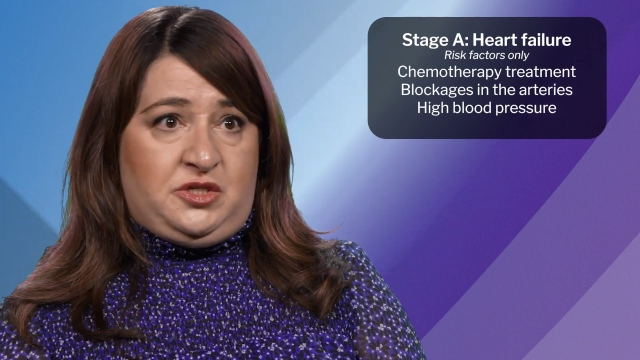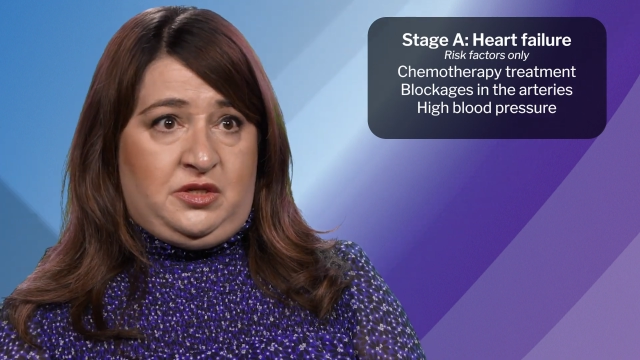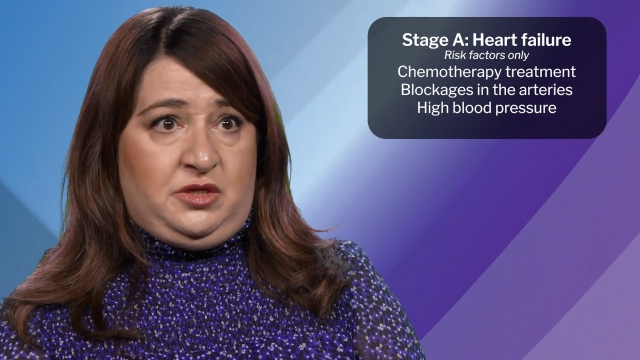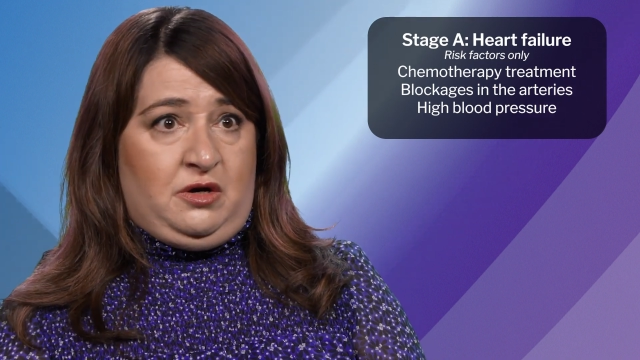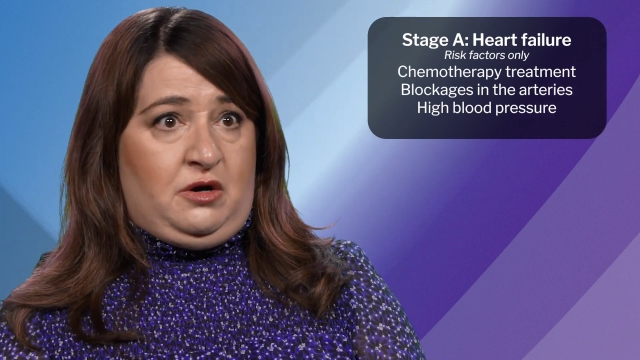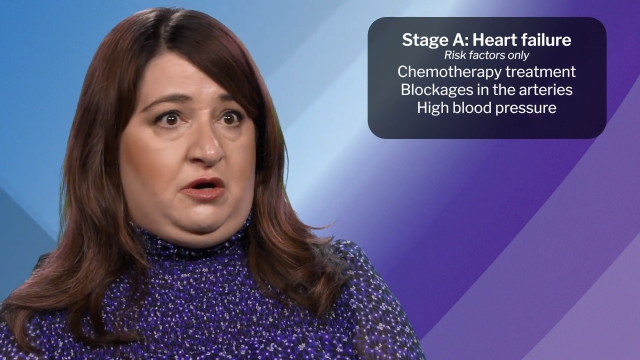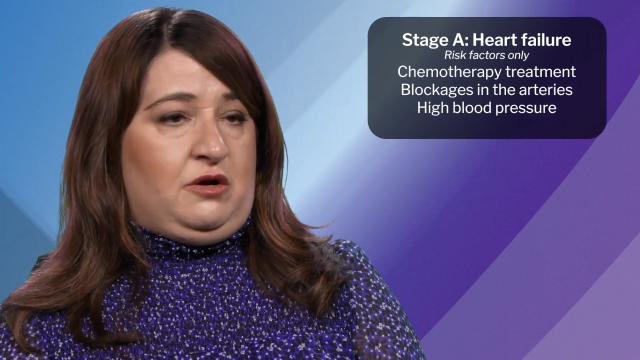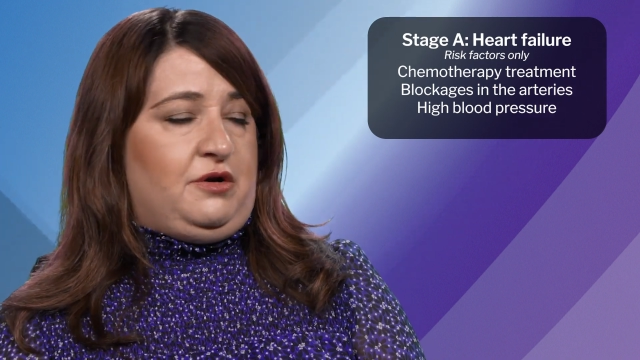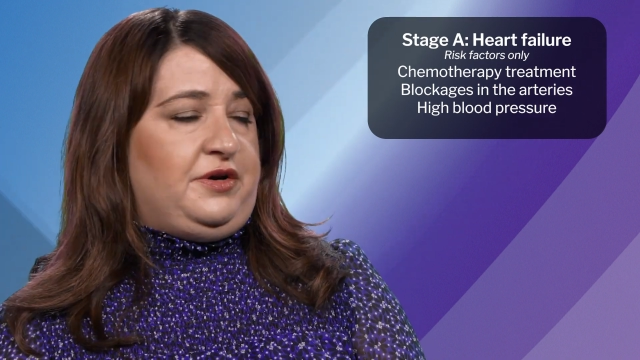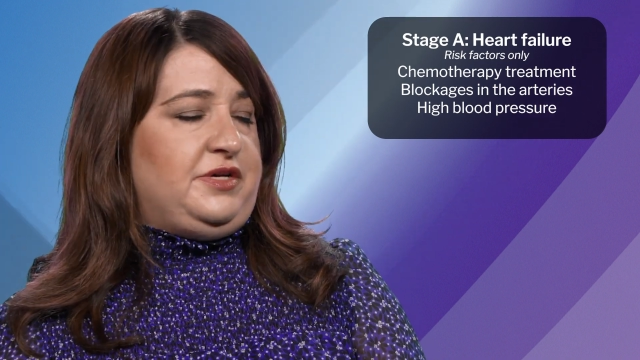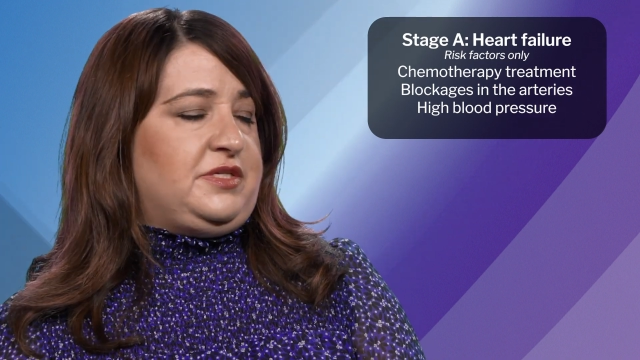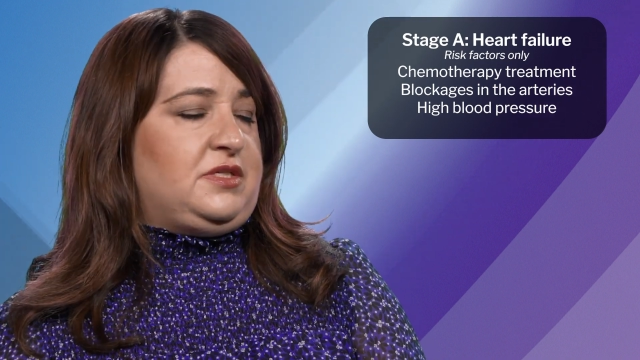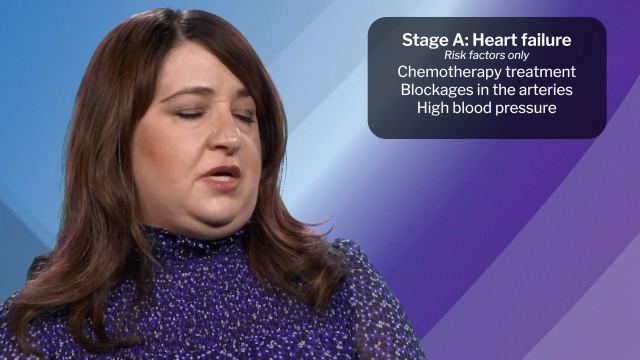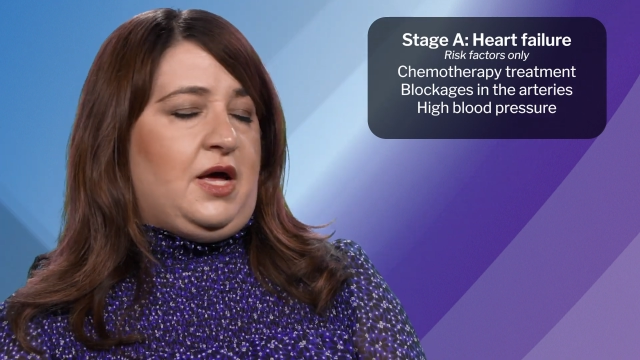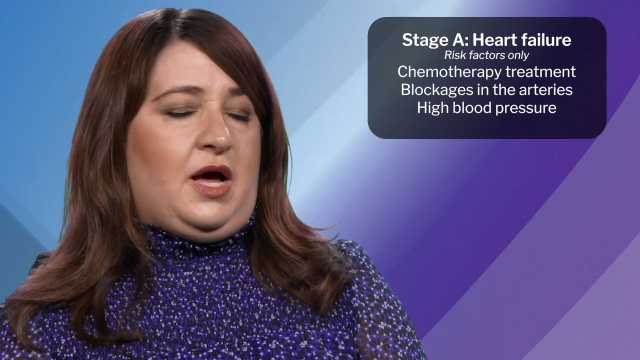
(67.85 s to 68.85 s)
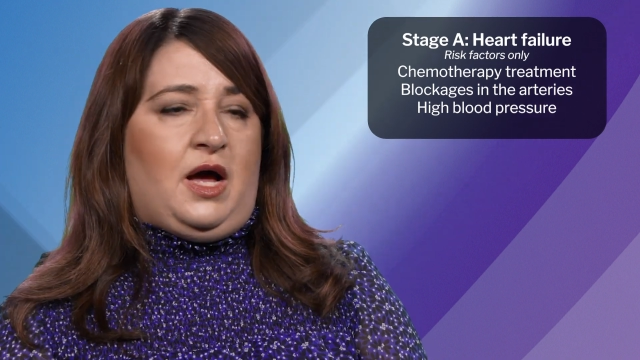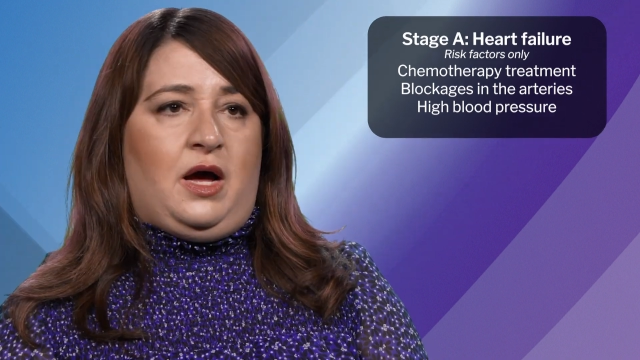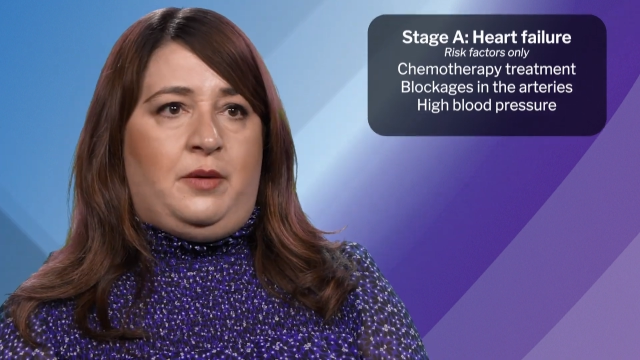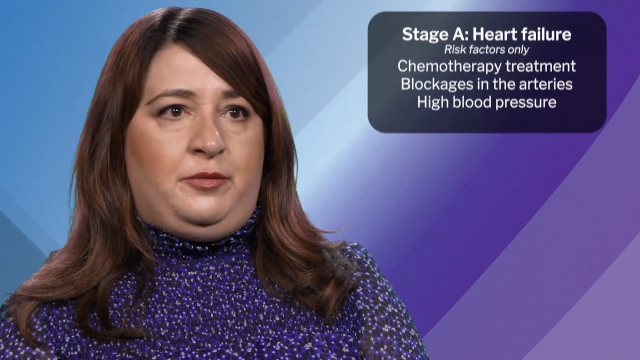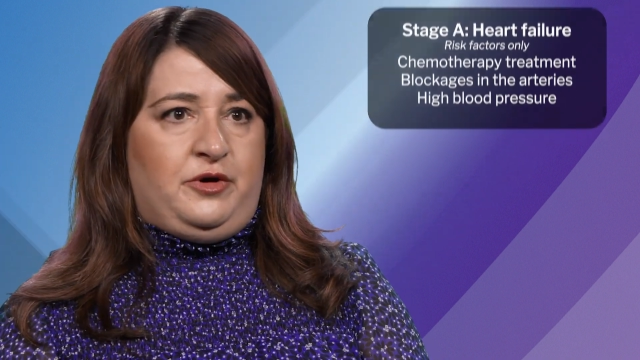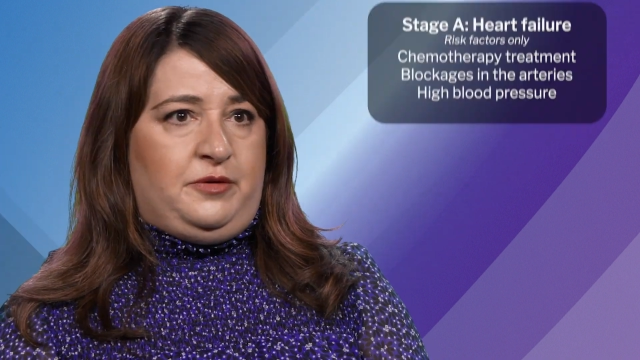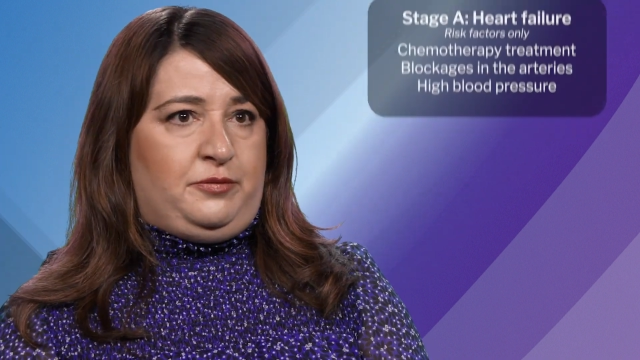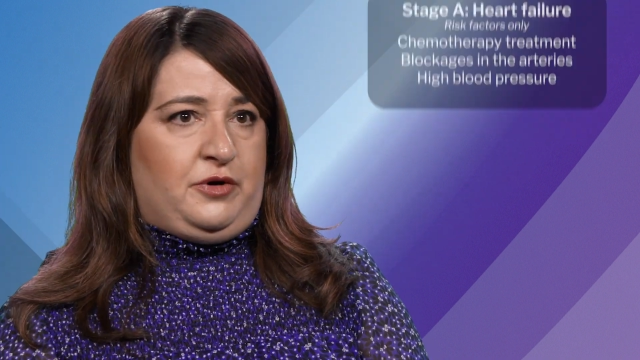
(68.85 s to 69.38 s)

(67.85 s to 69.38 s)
in the arteries, high blood